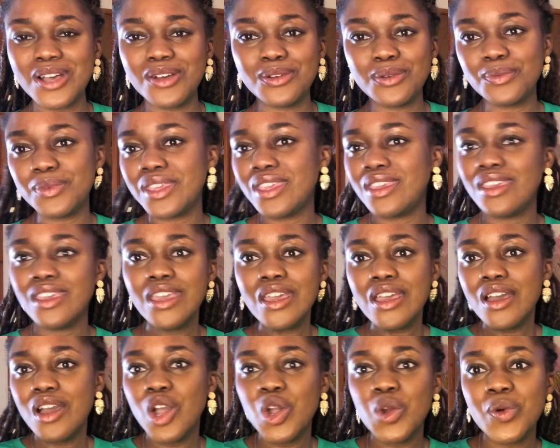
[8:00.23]
and we
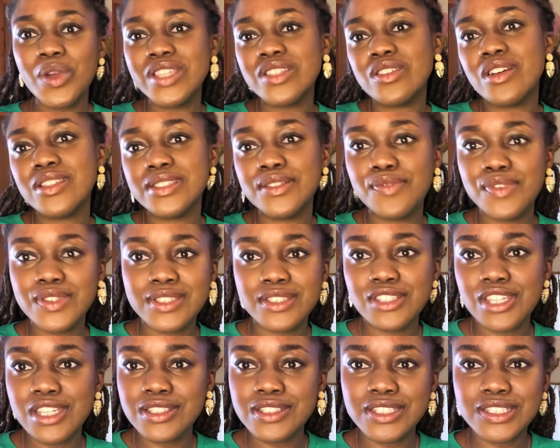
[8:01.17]
are always asking for
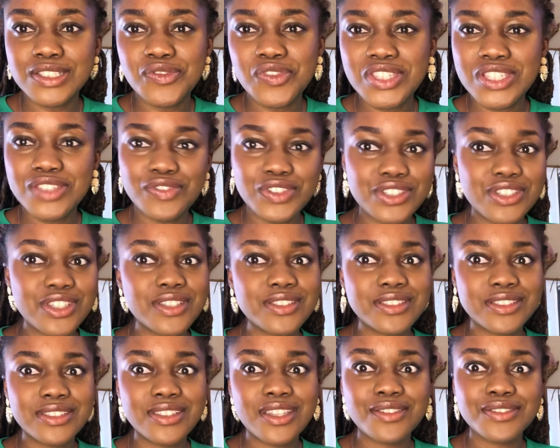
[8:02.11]
suggestions for these videos
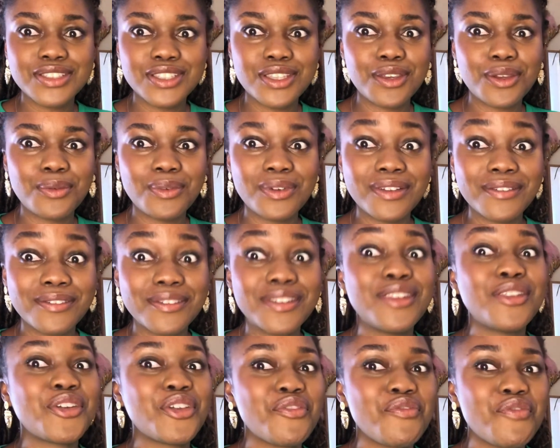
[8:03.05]
and stuff. So
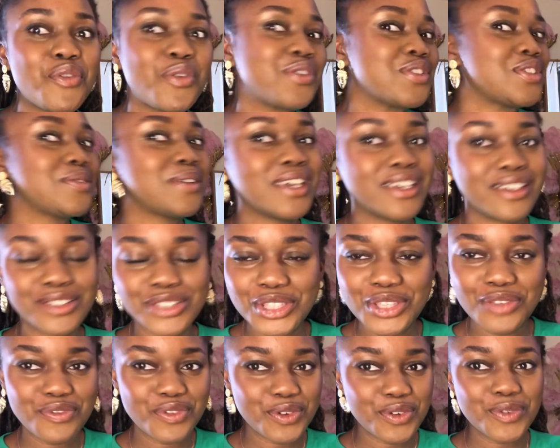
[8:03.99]
looking
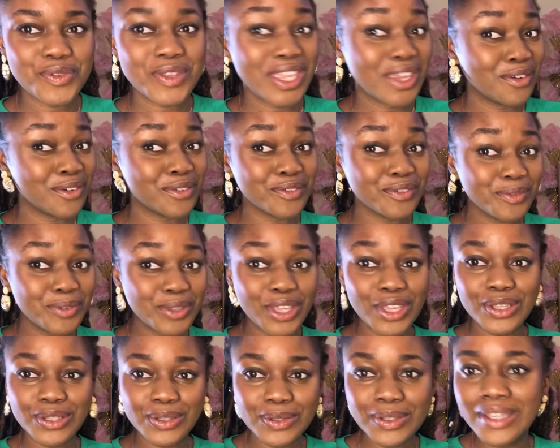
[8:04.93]
forward to hearing from
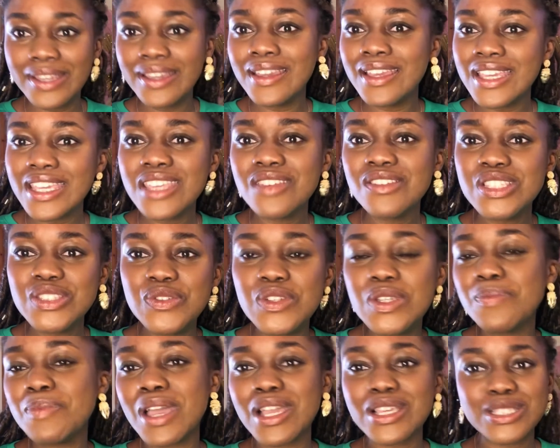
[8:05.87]
you. Give us
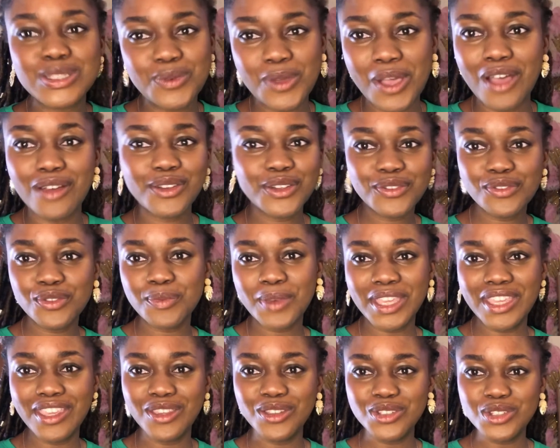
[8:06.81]
feedback as well for my
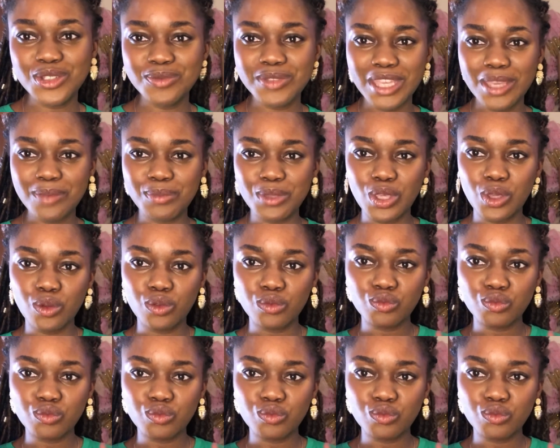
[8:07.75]
YouTube debut.